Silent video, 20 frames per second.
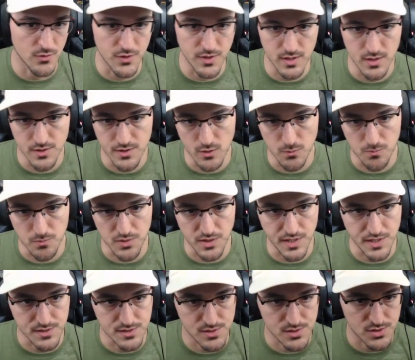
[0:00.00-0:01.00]
The
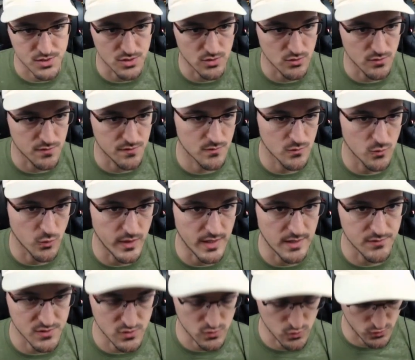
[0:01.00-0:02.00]
plains, so we
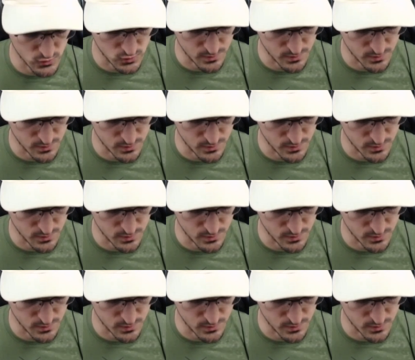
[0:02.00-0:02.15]
have Source